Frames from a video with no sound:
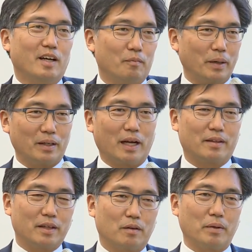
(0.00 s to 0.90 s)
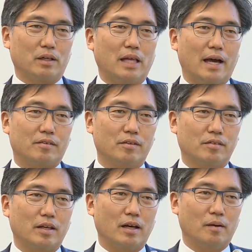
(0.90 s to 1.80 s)
um, but I think my
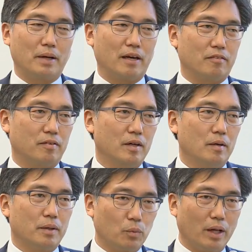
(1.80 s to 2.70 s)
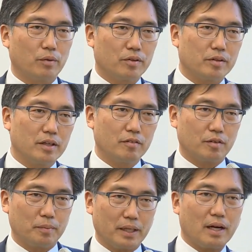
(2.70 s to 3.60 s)
classes um, have been well
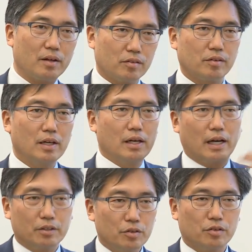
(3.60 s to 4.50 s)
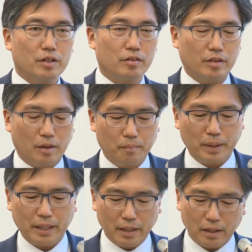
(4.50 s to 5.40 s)
received because I use these um,
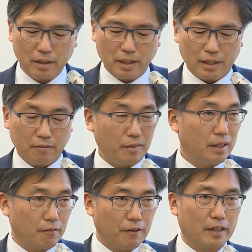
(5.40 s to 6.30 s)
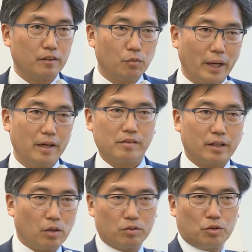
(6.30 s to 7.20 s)
media in, in, effective ways. I
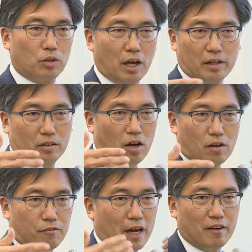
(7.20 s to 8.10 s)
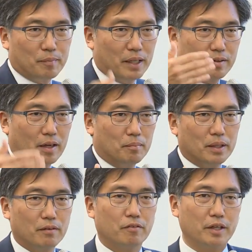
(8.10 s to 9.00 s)
don't do long, long five minute, 10
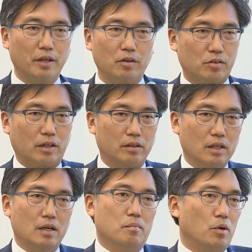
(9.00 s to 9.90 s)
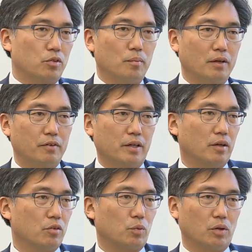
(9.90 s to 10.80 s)
minute videos. I, most of my
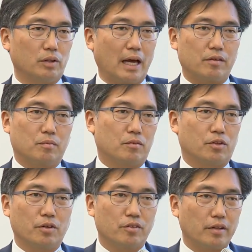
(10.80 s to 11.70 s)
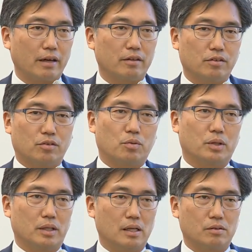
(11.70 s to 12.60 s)
videos will last 30 seconds to,
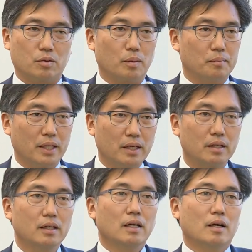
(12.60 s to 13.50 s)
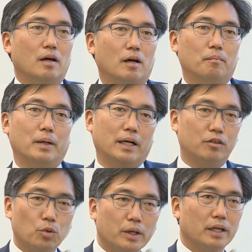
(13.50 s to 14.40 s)
an, to a minute, um, but I
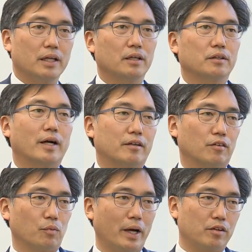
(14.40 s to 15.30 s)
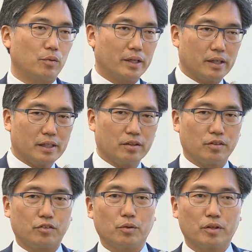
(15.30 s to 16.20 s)
do it in an interactive way so I can get the
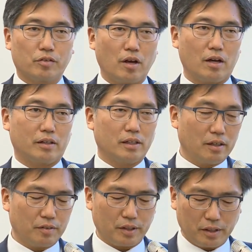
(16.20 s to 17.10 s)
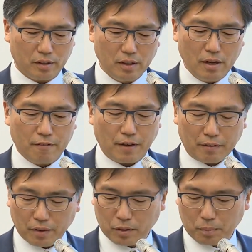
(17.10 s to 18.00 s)
students talking even in a
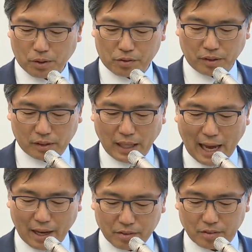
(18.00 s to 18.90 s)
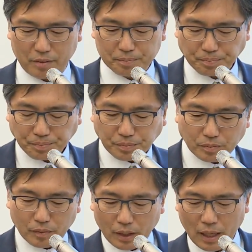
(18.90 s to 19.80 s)
500 person class.
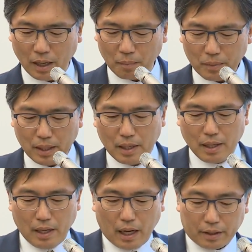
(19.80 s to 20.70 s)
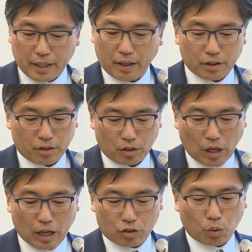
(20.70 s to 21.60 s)
Um, uh, the other
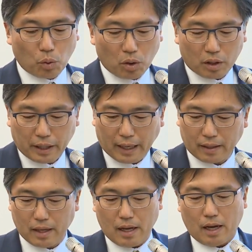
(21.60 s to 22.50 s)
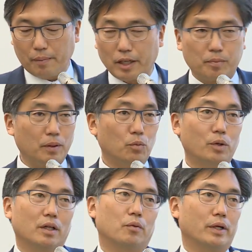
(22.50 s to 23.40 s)
uh, tool that um, has been
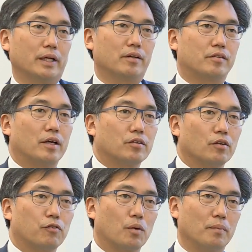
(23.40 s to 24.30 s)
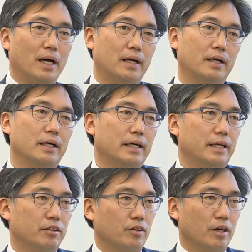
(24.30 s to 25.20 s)
really, really essential for my
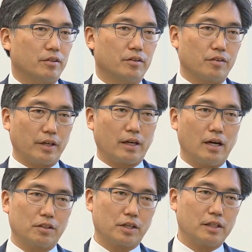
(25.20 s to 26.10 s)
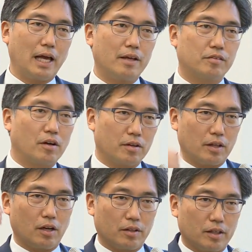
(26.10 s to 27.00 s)
introduction to psychology class are,
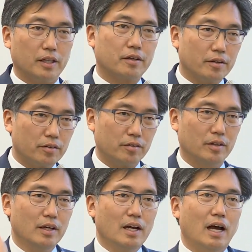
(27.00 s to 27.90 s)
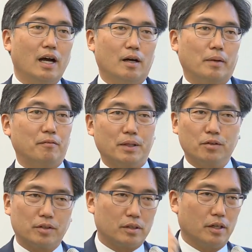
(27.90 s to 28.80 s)
are the clickers. Um, I've been
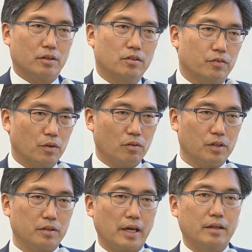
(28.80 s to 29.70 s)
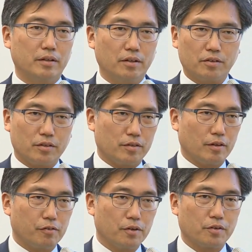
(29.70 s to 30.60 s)
using clickers for over 10 years since
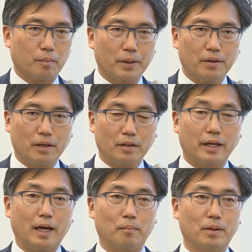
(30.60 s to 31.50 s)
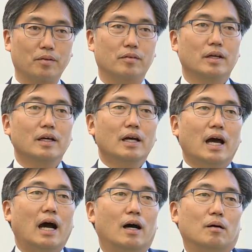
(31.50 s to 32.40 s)
they first appeared on campus
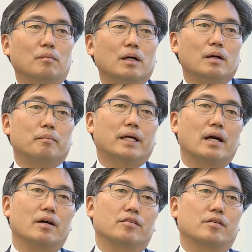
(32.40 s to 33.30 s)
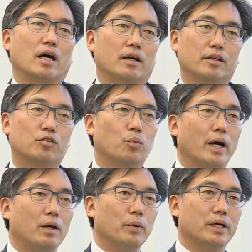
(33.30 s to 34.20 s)
um, because uh, this
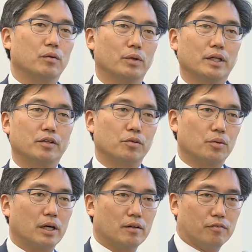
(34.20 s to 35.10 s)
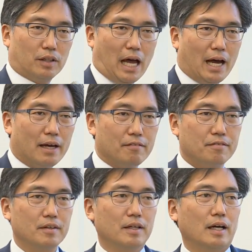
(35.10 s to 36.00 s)
way we can really do kind of
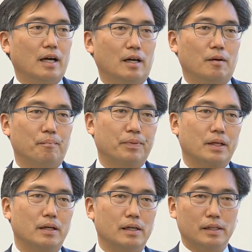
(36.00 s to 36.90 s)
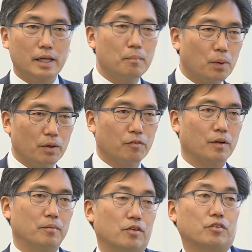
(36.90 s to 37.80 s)
live um, uh, input
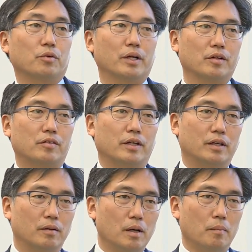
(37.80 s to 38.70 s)
from the students in